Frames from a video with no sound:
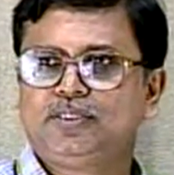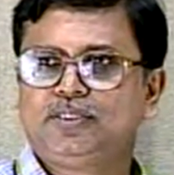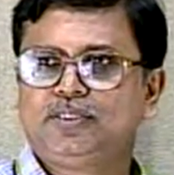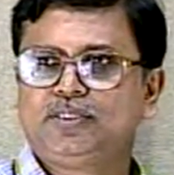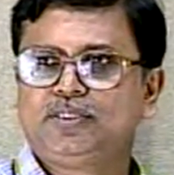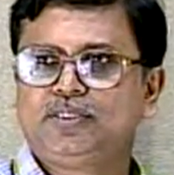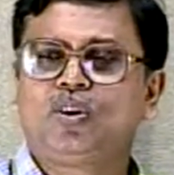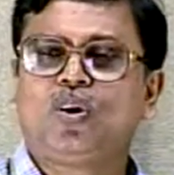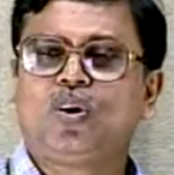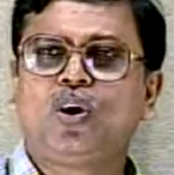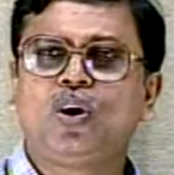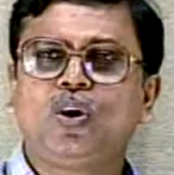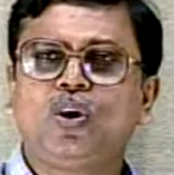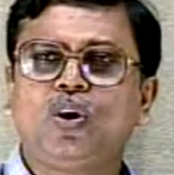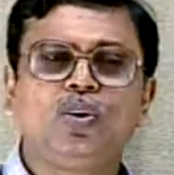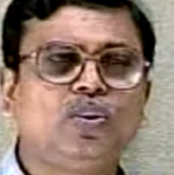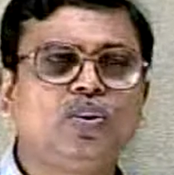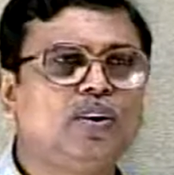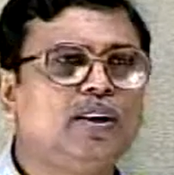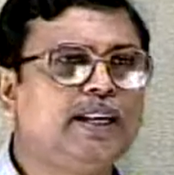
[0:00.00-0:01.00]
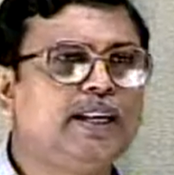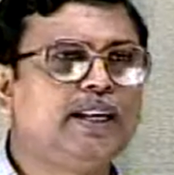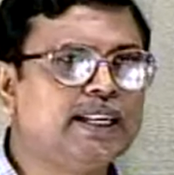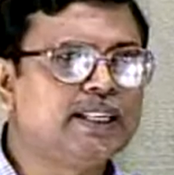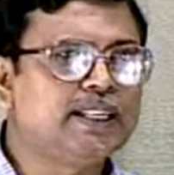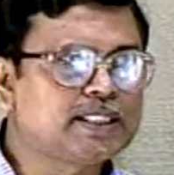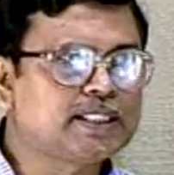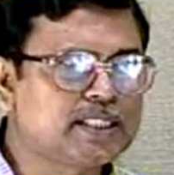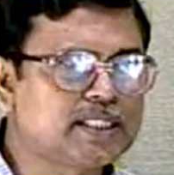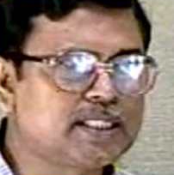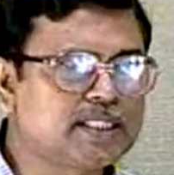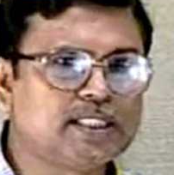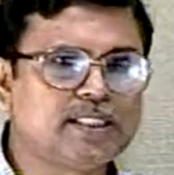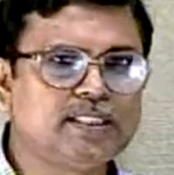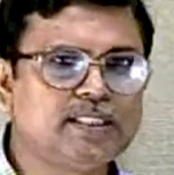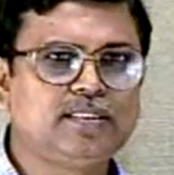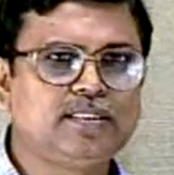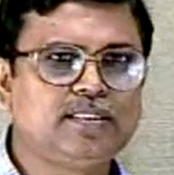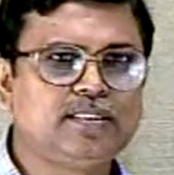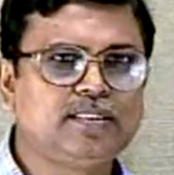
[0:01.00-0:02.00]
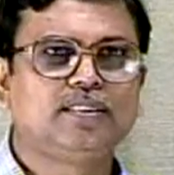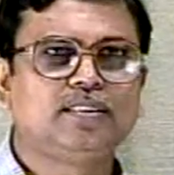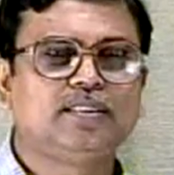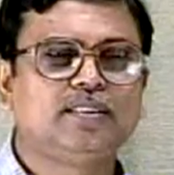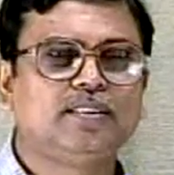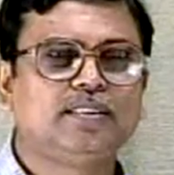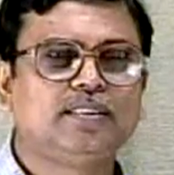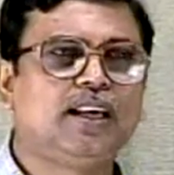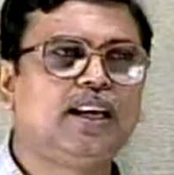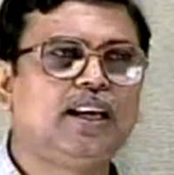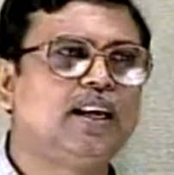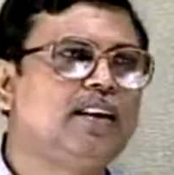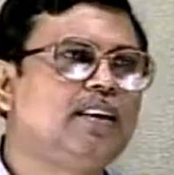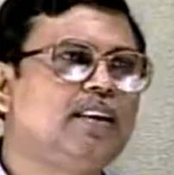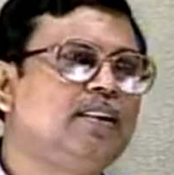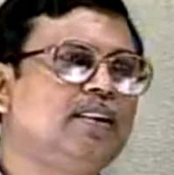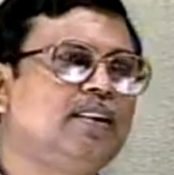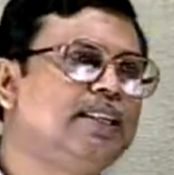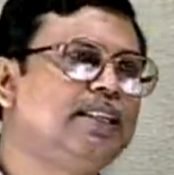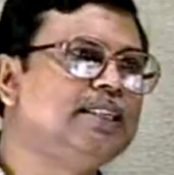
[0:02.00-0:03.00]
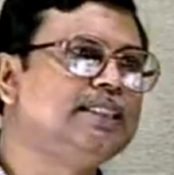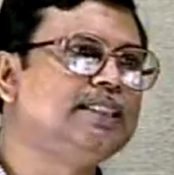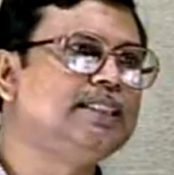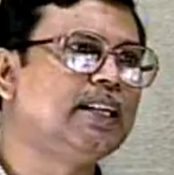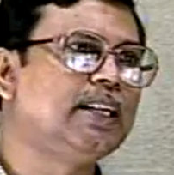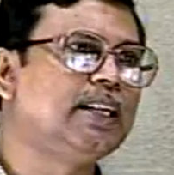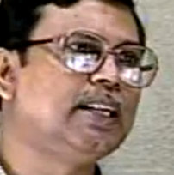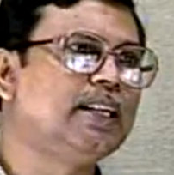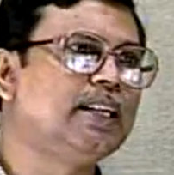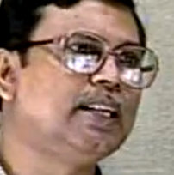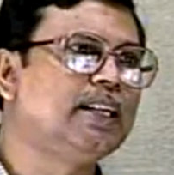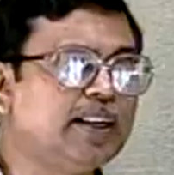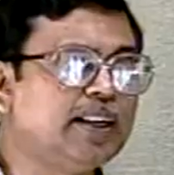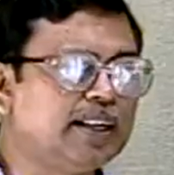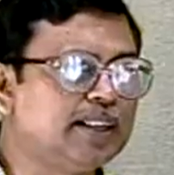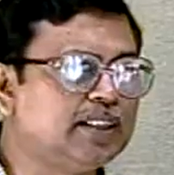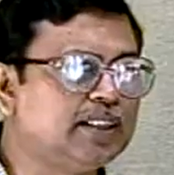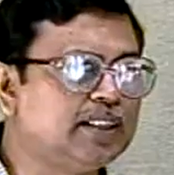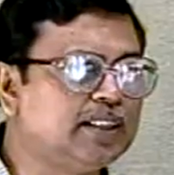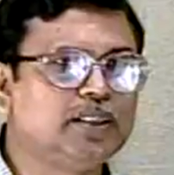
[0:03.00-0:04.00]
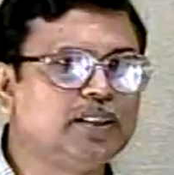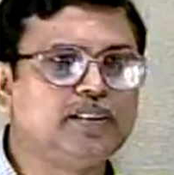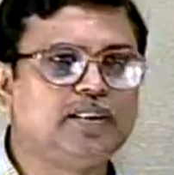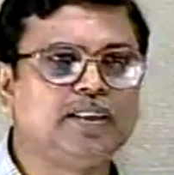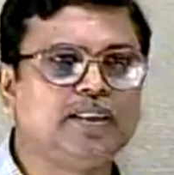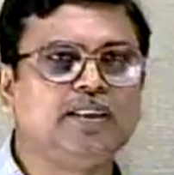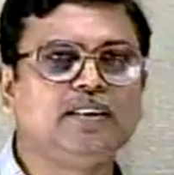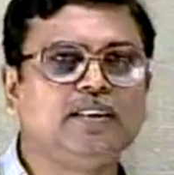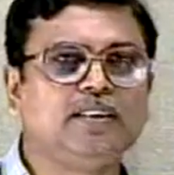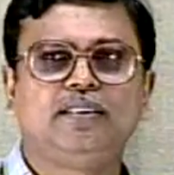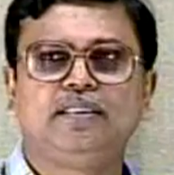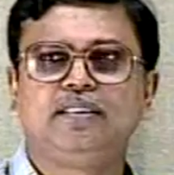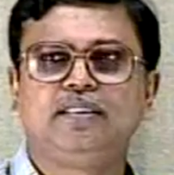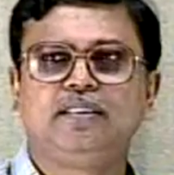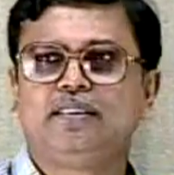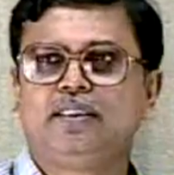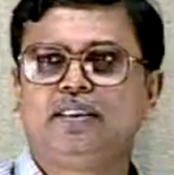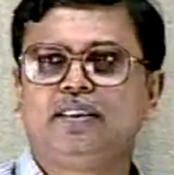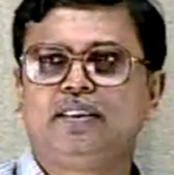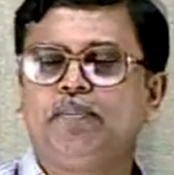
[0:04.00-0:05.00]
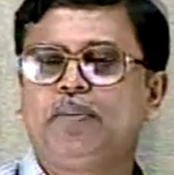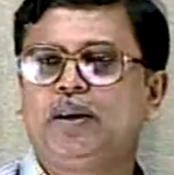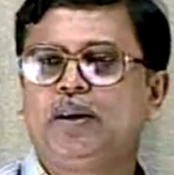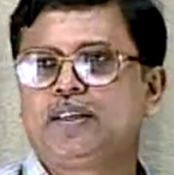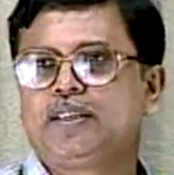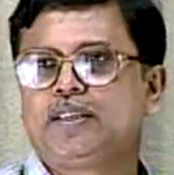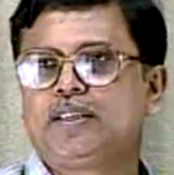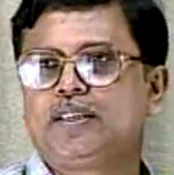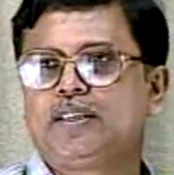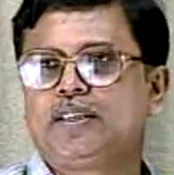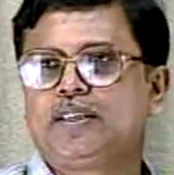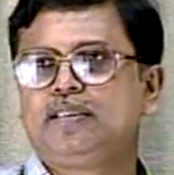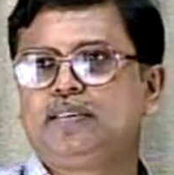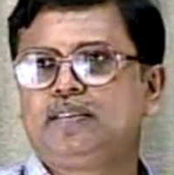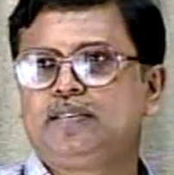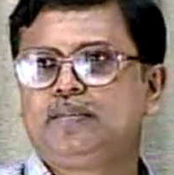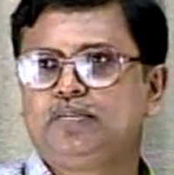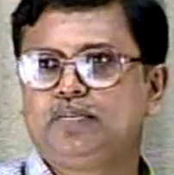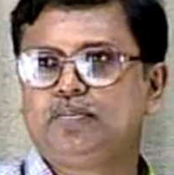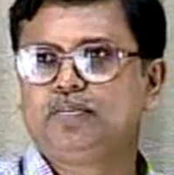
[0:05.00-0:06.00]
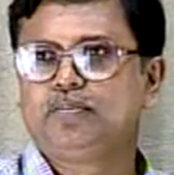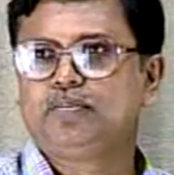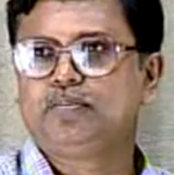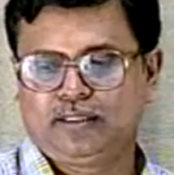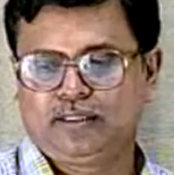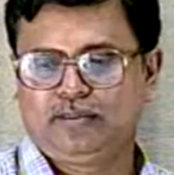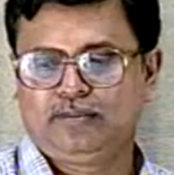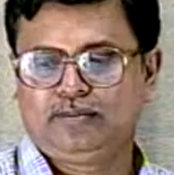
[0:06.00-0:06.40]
So all end station that is a cooling arrangement in implantation machine.